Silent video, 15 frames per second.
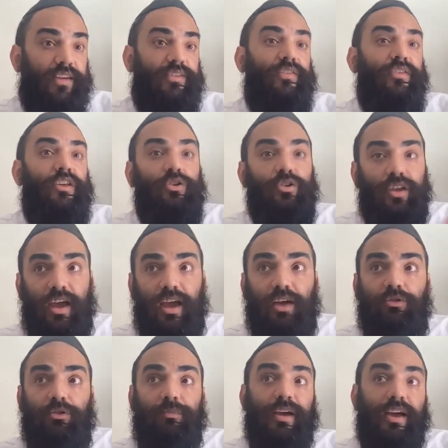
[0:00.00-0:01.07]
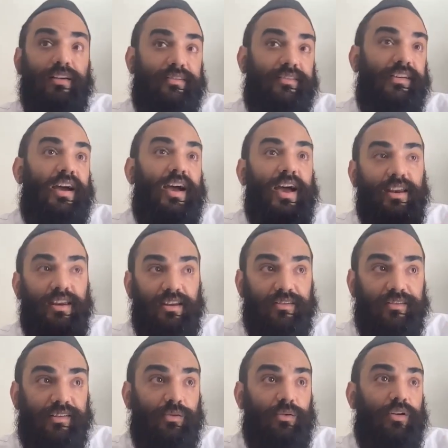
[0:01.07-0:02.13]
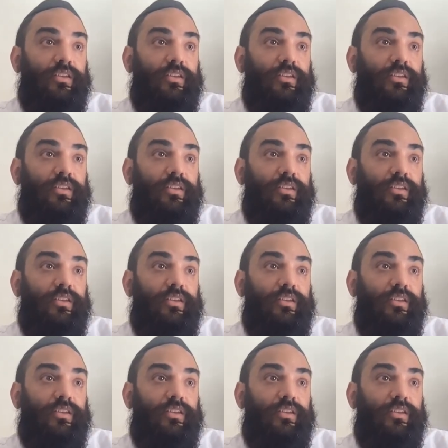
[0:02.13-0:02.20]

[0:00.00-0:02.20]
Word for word: and then the yud hey would be asiya and yitzira,